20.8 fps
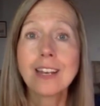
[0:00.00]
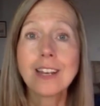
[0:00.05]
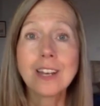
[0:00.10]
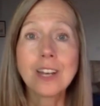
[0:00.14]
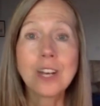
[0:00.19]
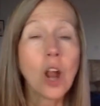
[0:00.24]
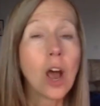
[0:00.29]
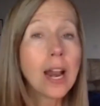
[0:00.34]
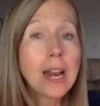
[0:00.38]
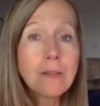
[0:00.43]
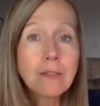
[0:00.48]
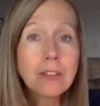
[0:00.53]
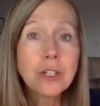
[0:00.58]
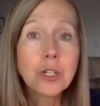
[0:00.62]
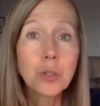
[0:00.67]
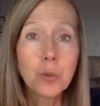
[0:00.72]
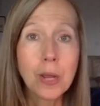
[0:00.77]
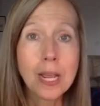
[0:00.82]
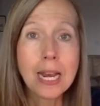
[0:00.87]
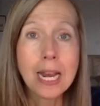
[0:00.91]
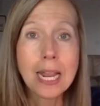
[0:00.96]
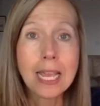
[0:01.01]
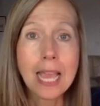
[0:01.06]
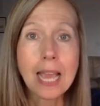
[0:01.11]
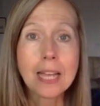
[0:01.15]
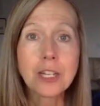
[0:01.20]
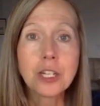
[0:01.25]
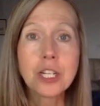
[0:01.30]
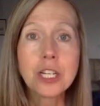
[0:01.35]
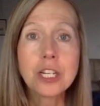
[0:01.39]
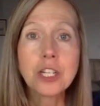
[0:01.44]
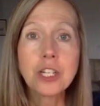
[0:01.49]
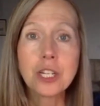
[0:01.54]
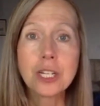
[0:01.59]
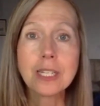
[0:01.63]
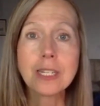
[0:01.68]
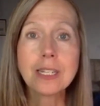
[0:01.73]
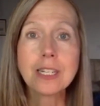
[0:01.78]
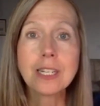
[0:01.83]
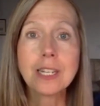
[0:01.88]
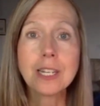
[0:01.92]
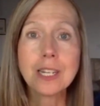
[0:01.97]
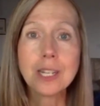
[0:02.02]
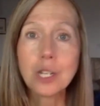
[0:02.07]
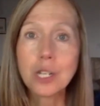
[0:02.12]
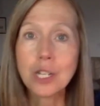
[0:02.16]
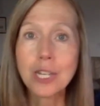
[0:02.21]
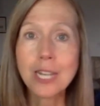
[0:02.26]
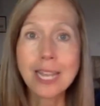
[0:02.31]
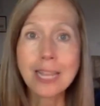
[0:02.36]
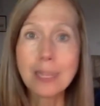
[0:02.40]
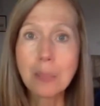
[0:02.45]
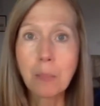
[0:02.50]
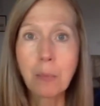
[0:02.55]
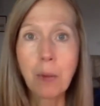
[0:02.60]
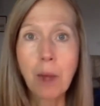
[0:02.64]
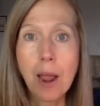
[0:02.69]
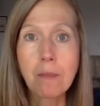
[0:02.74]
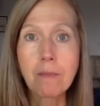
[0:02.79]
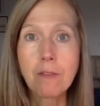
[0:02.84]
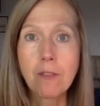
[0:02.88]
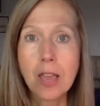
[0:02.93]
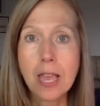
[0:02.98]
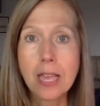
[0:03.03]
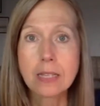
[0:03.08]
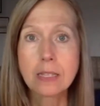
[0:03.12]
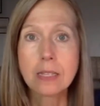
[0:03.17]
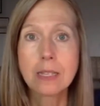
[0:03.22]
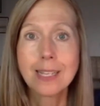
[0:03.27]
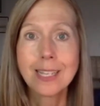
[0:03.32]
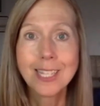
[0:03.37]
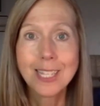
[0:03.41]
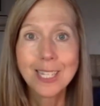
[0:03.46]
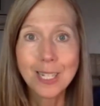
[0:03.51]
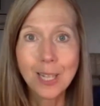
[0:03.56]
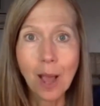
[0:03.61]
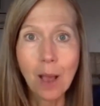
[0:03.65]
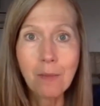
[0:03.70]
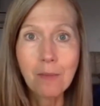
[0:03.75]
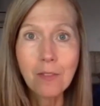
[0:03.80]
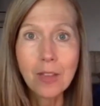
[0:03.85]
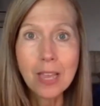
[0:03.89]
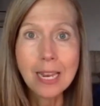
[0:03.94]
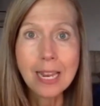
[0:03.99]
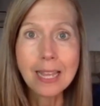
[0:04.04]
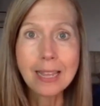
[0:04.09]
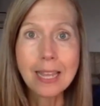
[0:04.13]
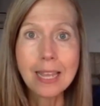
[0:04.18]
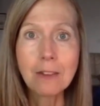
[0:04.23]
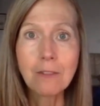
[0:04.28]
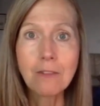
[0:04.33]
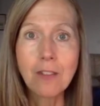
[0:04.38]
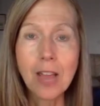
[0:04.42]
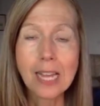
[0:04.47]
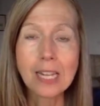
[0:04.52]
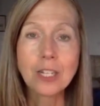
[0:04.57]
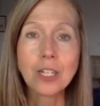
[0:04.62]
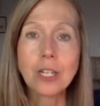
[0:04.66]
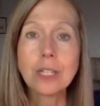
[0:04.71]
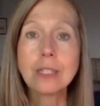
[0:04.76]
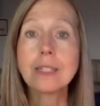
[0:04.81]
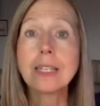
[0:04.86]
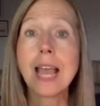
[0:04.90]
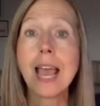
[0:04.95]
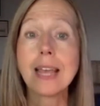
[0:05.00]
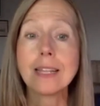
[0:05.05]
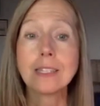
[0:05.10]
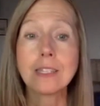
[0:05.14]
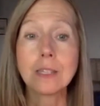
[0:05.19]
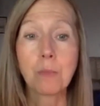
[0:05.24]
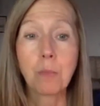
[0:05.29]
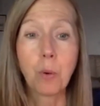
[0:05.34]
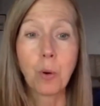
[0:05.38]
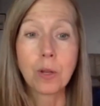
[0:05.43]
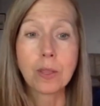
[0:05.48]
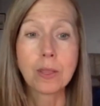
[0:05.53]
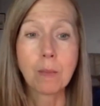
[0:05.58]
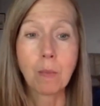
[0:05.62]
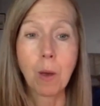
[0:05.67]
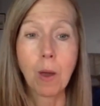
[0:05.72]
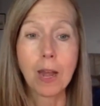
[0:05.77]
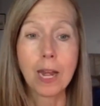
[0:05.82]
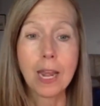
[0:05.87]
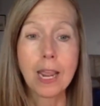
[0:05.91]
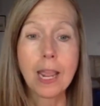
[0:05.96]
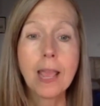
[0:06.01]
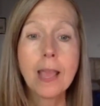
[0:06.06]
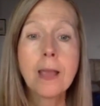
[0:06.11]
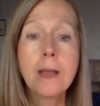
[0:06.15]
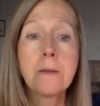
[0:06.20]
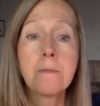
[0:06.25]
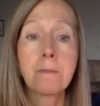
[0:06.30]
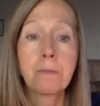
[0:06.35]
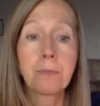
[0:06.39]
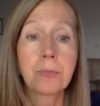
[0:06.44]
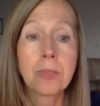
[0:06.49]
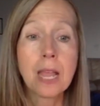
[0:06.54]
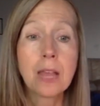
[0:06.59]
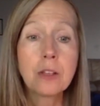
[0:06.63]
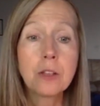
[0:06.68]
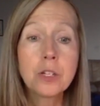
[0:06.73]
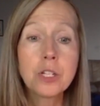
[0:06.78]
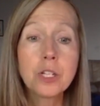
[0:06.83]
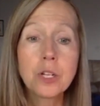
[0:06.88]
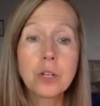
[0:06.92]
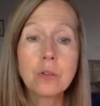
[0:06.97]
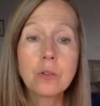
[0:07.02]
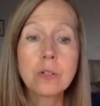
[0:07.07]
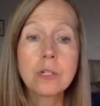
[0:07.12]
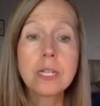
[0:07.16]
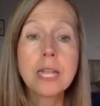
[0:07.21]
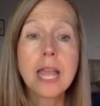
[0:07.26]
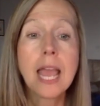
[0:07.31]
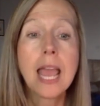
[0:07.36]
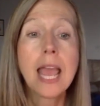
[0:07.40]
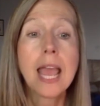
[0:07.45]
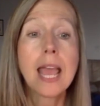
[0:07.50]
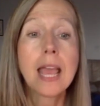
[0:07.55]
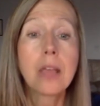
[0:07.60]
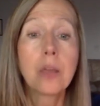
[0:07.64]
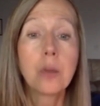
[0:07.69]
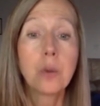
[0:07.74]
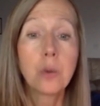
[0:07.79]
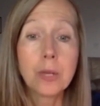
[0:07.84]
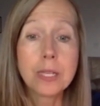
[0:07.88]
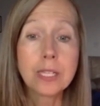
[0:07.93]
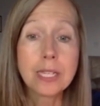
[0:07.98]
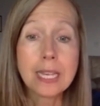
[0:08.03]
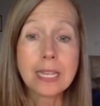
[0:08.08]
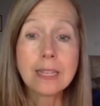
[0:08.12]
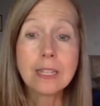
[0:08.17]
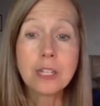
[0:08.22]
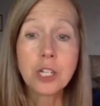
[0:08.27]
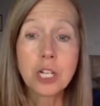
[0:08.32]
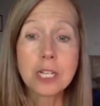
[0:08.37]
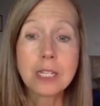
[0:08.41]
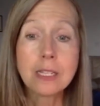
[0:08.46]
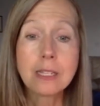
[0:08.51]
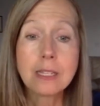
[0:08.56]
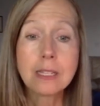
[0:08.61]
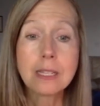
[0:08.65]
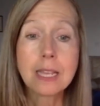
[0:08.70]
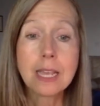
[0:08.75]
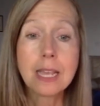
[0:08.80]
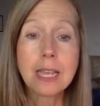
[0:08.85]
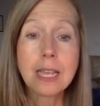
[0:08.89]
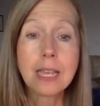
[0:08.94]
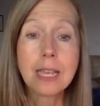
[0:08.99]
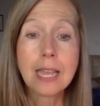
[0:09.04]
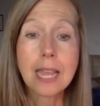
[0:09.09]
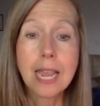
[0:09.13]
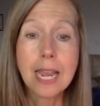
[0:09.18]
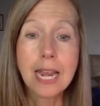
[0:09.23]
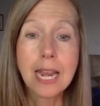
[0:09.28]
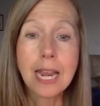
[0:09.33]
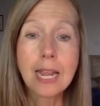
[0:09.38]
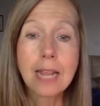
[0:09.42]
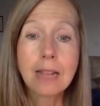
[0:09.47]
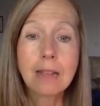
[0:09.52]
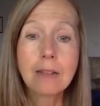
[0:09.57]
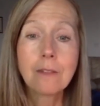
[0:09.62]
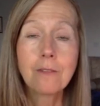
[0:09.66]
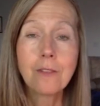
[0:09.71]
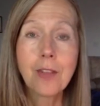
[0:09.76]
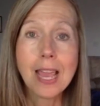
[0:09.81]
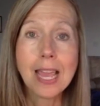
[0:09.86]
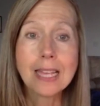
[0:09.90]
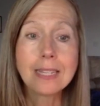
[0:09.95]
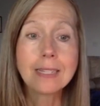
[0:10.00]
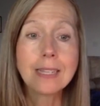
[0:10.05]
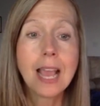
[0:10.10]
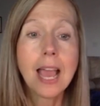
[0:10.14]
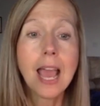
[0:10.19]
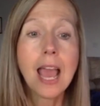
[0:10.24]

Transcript: not even treating it. She's just in the prep phase. Stop feeding the infections and support the body. Another student who is in just the eating phase,